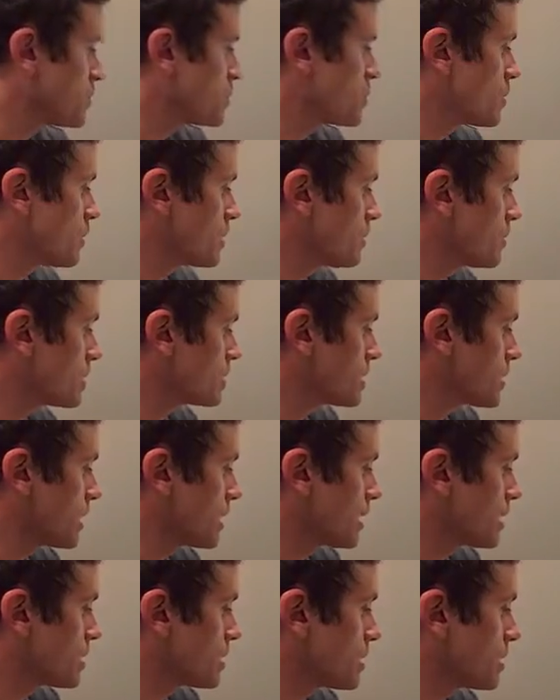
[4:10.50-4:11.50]
So it looks
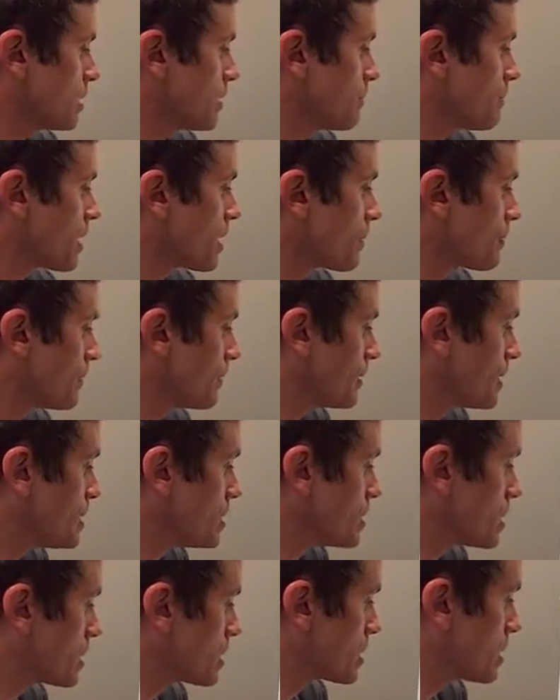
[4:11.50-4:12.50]
like
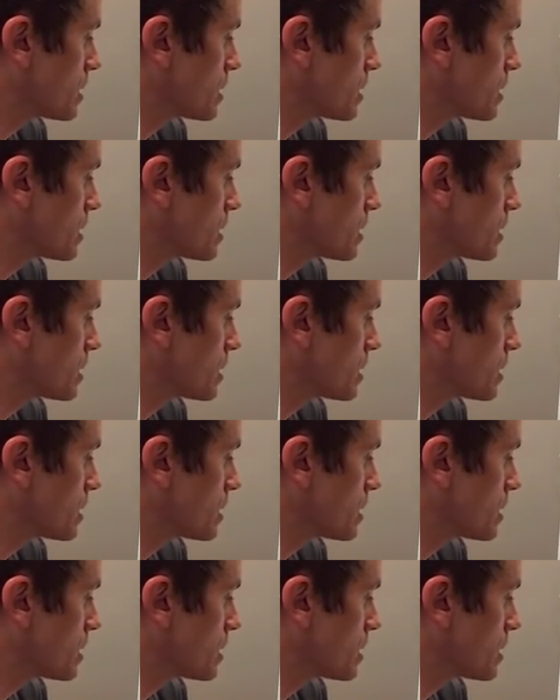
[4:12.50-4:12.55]
paraplegic,